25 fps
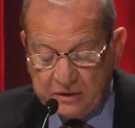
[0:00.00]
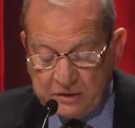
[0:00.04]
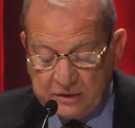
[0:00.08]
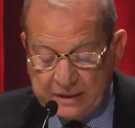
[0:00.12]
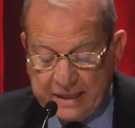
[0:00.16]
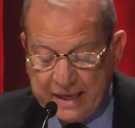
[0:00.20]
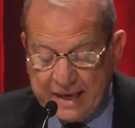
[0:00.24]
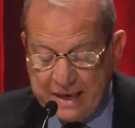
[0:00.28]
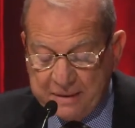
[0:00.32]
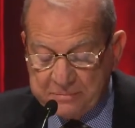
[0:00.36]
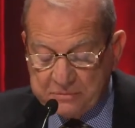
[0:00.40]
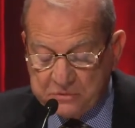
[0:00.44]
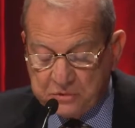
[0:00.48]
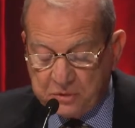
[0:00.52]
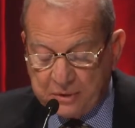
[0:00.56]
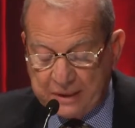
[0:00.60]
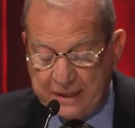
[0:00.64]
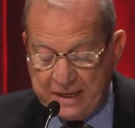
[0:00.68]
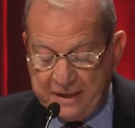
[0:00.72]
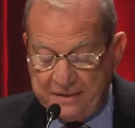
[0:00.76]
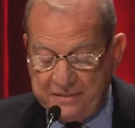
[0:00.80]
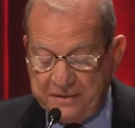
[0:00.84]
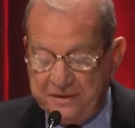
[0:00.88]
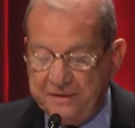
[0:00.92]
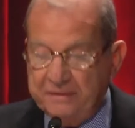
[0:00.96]
came
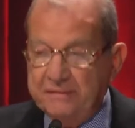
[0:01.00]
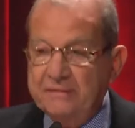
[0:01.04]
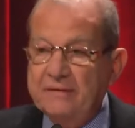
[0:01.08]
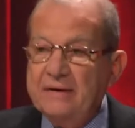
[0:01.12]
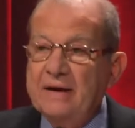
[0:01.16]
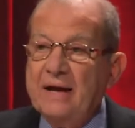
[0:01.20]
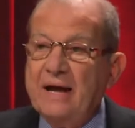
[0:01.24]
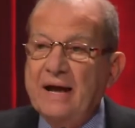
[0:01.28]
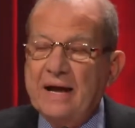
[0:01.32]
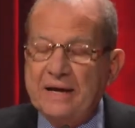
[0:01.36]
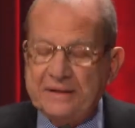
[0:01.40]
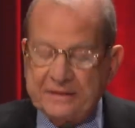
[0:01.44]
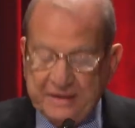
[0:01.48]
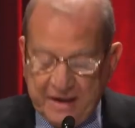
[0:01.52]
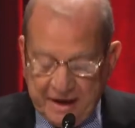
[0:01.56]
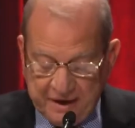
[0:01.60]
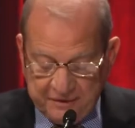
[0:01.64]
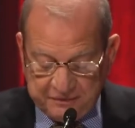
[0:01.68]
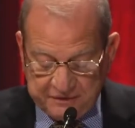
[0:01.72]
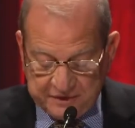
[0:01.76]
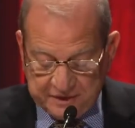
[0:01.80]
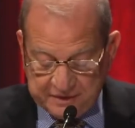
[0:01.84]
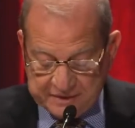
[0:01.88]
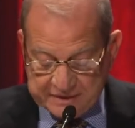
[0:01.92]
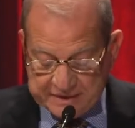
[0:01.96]
together, and
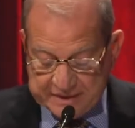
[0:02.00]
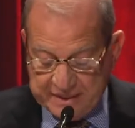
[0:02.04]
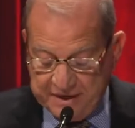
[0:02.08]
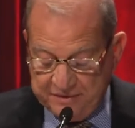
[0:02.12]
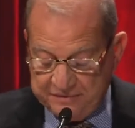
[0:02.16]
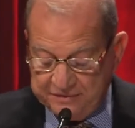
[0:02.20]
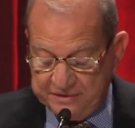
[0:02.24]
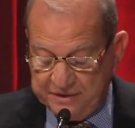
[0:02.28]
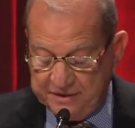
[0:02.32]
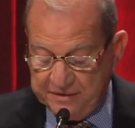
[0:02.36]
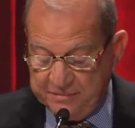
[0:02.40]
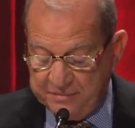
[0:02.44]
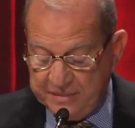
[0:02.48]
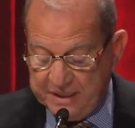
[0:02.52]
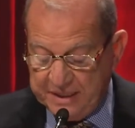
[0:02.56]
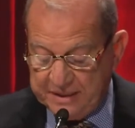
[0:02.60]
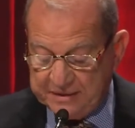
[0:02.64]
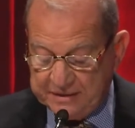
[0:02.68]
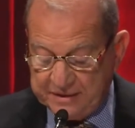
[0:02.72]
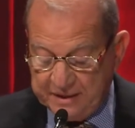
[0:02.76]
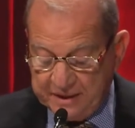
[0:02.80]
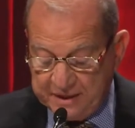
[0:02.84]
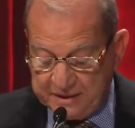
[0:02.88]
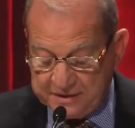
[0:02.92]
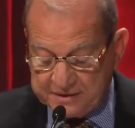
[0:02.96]
after several
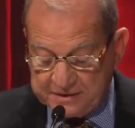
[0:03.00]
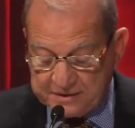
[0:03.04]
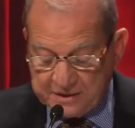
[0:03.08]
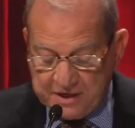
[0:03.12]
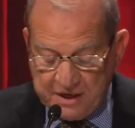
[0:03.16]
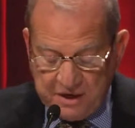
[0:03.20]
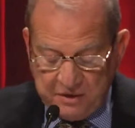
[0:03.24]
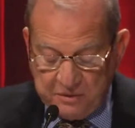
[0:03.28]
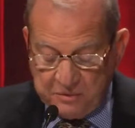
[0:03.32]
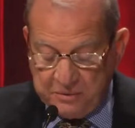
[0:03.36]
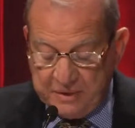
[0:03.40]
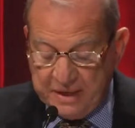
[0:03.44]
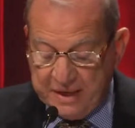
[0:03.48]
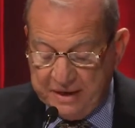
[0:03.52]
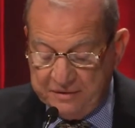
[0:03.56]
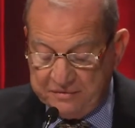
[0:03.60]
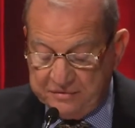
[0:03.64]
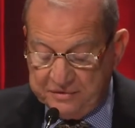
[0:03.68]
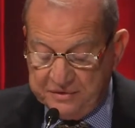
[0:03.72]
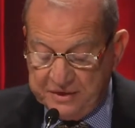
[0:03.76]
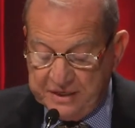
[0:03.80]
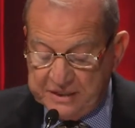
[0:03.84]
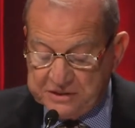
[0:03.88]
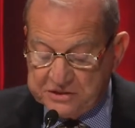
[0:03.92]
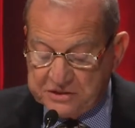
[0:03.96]
meetings, we have
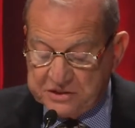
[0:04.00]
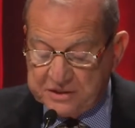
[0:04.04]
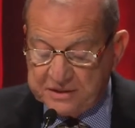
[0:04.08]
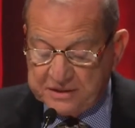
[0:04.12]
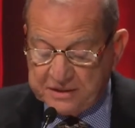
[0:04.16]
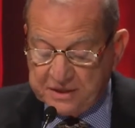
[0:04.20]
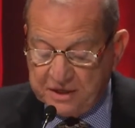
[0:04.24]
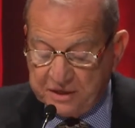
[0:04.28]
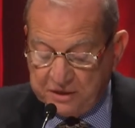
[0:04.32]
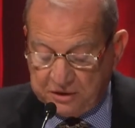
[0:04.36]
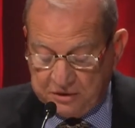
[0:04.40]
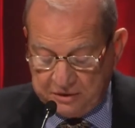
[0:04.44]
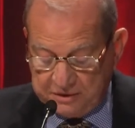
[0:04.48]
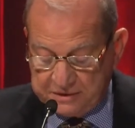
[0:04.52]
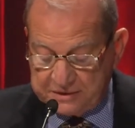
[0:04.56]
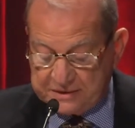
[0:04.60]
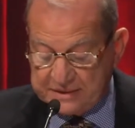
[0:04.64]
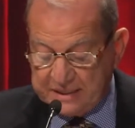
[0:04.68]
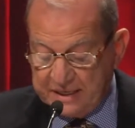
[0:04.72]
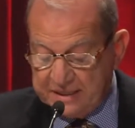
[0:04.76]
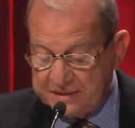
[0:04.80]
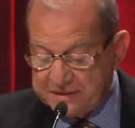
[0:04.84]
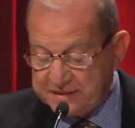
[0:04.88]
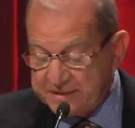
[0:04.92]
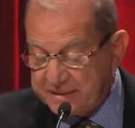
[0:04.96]
reached a
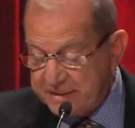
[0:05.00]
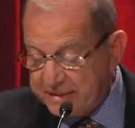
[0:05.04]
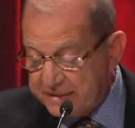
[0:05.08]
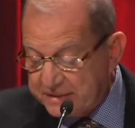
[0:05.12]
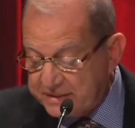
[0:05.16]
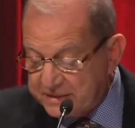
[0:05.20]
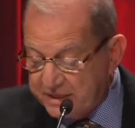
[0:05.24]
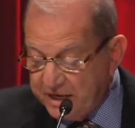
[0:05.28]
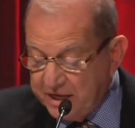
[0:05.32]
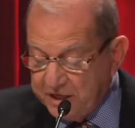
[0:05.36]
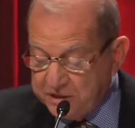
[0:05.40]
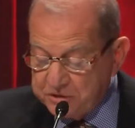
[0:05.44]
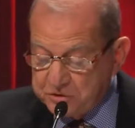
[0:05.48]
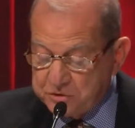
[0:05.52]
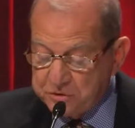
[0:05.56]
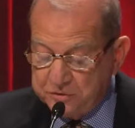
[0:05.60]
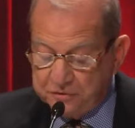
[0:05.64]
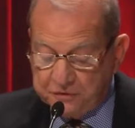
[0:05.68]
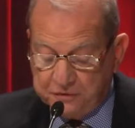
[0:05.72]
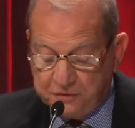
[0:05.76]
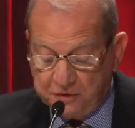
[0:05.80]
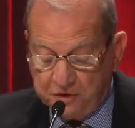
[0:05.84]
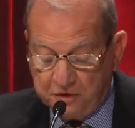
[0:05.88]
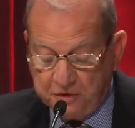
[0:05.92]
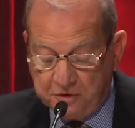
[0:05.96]
consensus to
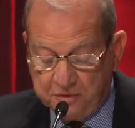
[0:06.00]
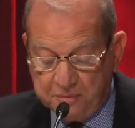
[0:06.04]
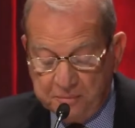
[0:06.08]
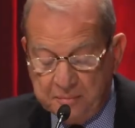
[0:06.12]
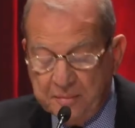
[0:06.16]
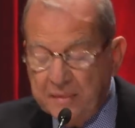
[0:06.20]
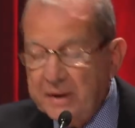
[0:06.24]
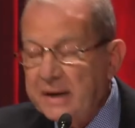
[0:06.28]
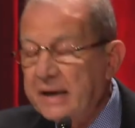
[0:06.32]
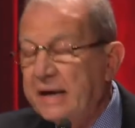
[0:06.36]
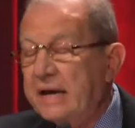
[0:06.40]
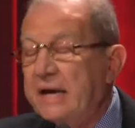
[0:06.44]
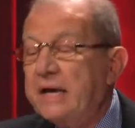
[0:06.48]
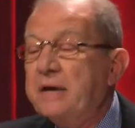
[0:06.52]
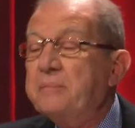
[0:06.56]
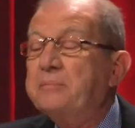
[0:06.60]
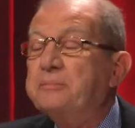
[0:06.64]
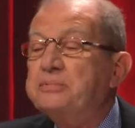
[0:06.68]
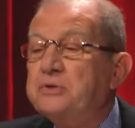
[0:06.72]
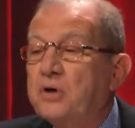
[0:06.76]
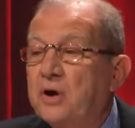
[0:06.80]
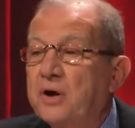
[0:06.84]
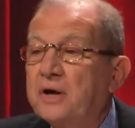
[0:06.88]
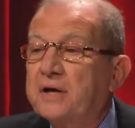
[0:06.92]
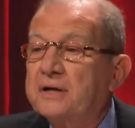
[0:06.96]
form a
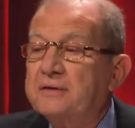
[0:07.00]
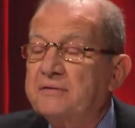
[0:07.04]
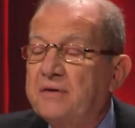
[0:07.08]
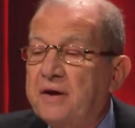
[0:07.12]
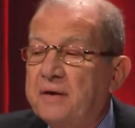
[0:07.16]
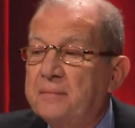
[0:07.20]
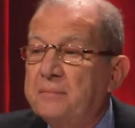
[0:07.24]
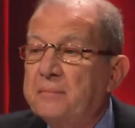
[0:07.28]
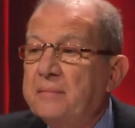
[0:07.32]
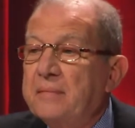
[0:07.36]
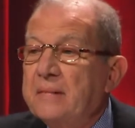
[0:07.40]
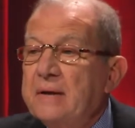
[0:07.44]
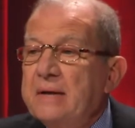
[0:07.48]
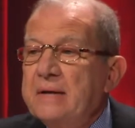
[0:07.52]
program.